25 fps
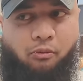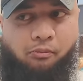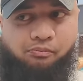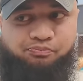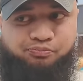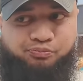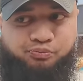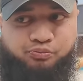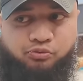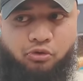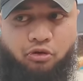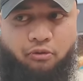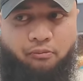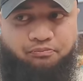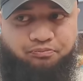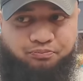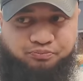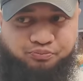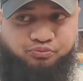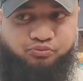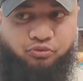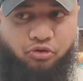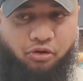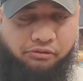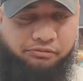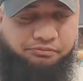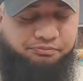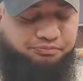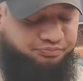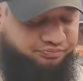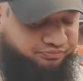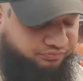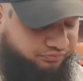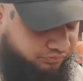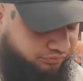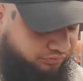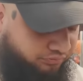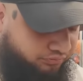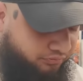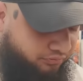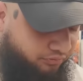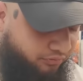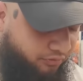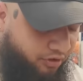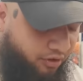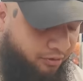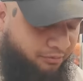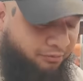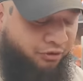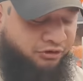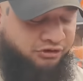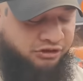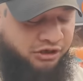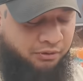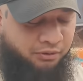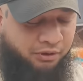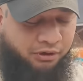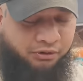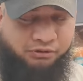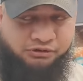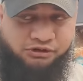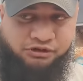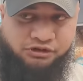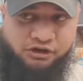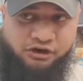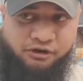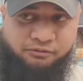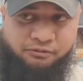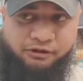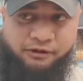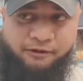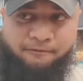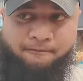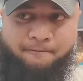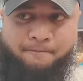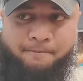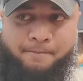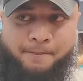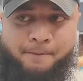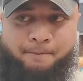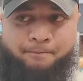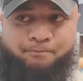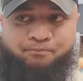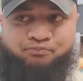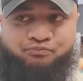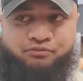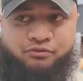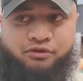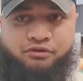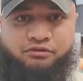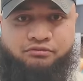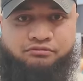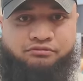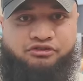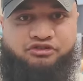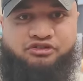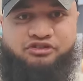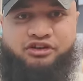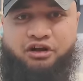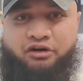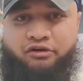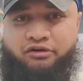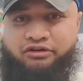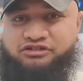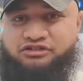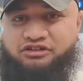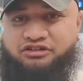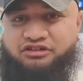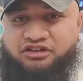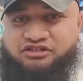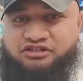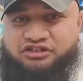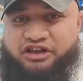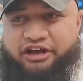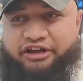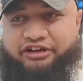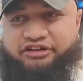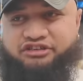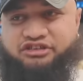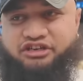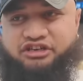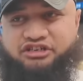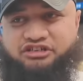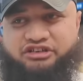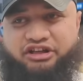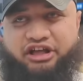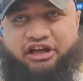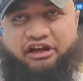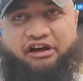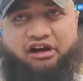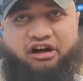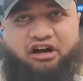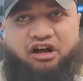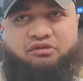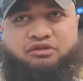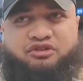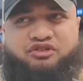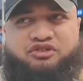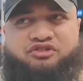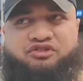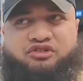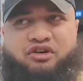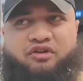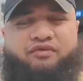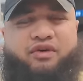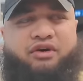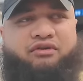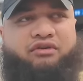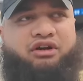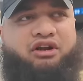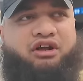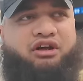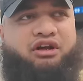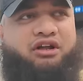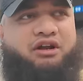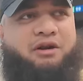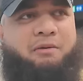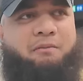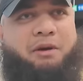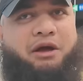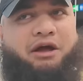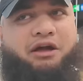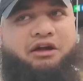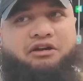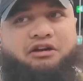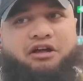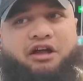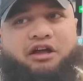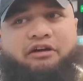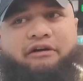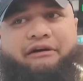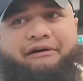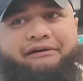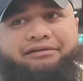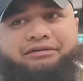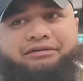Mm. It wasn't liquid to me. You know, I always get the steak and cheese there. I go, which one's your favorite? I go, mm. the bacon egg.